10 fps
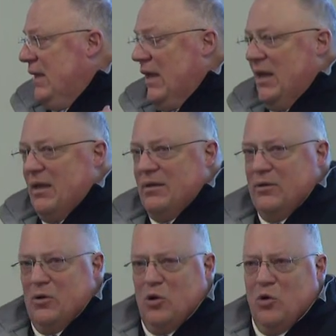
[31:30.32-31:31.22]
and
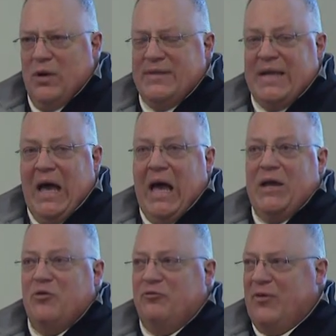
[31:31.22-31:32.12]
her
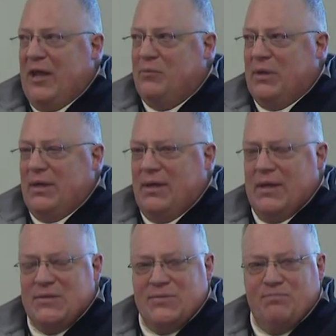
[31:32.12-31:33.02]
entire family
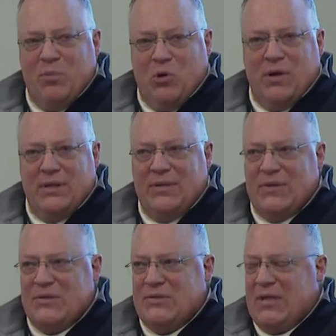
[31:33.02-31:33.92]
is buried in
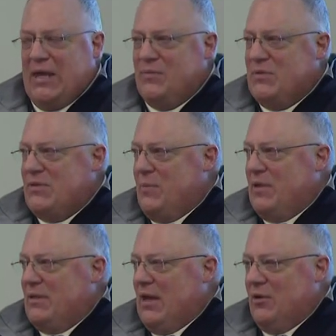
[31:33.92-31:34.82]
the same
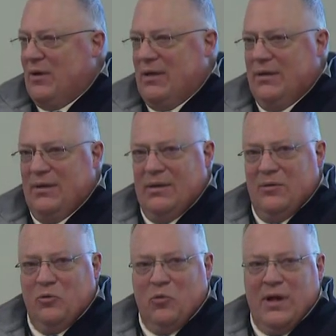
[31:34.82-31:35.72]
cemetery
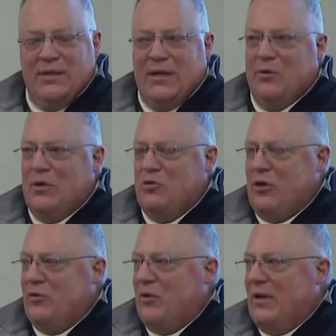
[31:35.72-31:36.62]
right near each
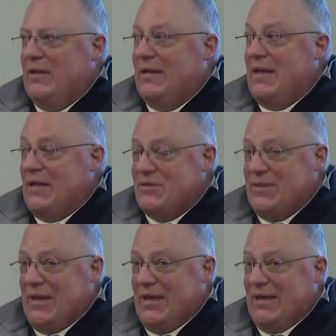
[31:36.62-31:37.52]
other in
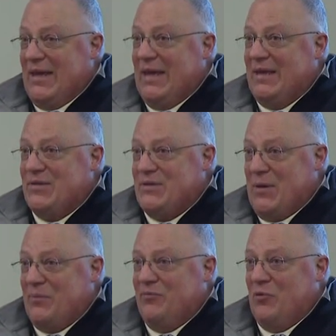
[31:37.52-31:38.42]
Augusta,
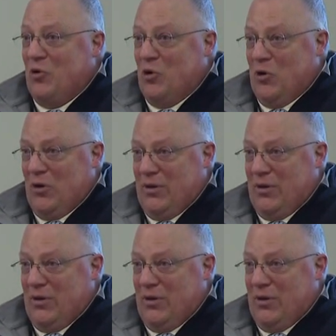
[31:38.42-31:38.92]
except for her.